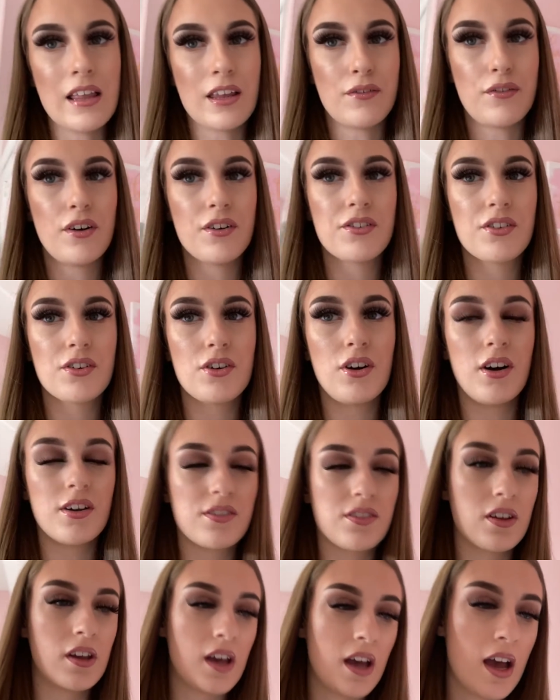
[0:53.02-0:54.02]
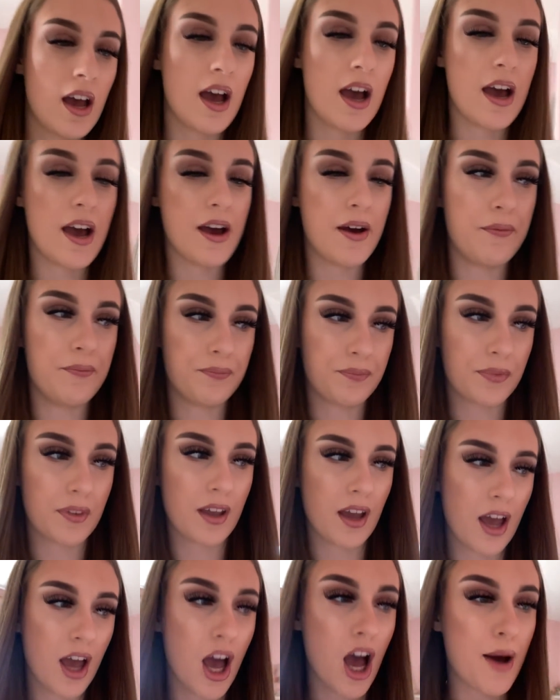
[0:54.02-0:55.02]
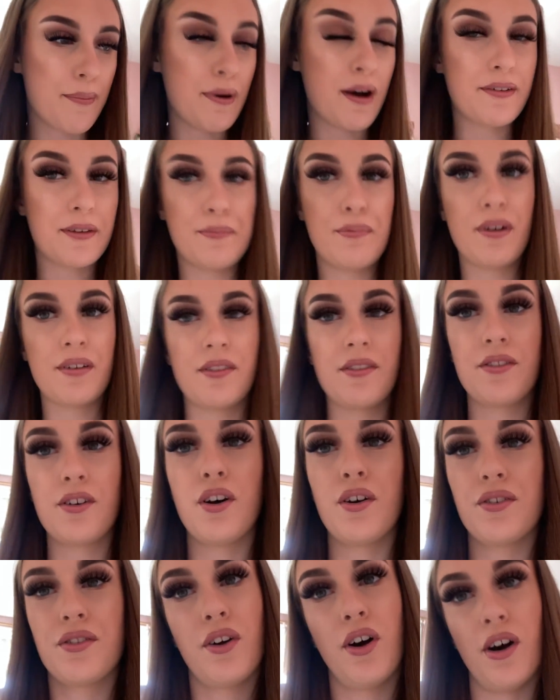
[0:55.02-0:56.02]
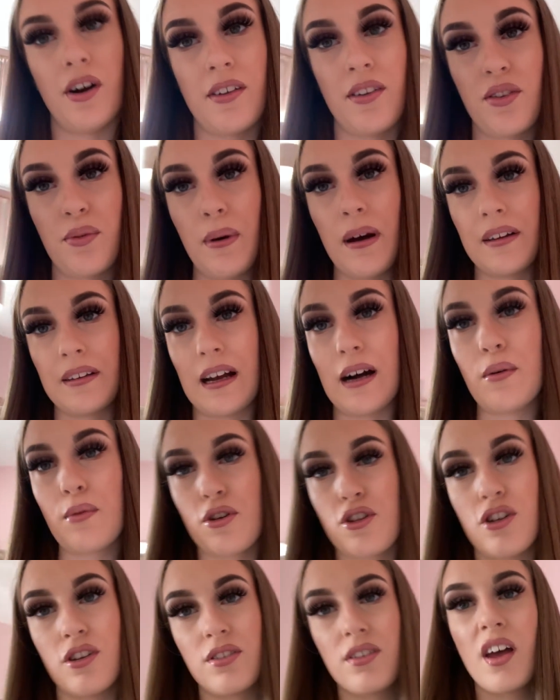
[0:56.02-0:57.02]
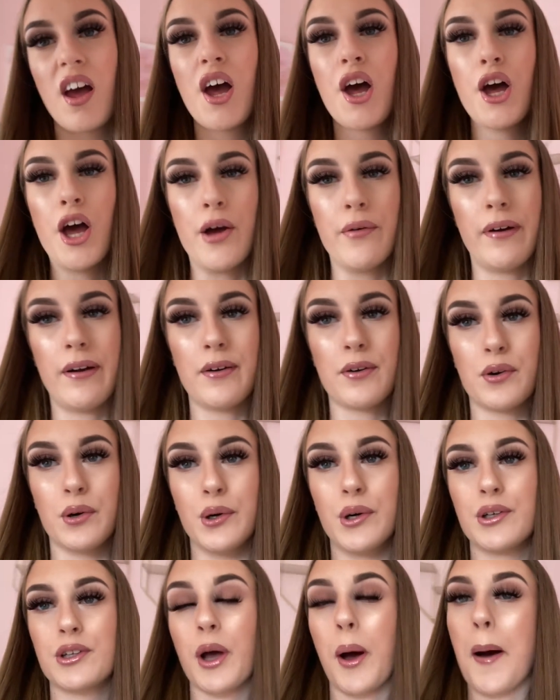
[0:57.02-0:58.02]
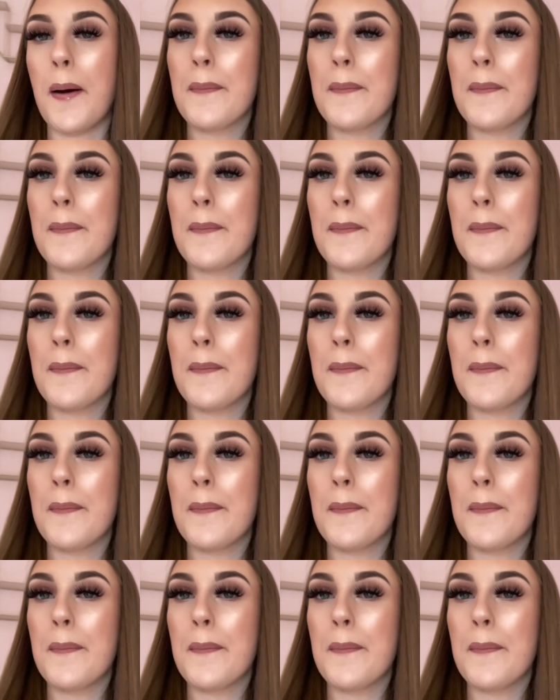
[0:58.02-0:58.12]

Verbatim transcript: I've also got um, her birthday present all sorted as well now, which is very good.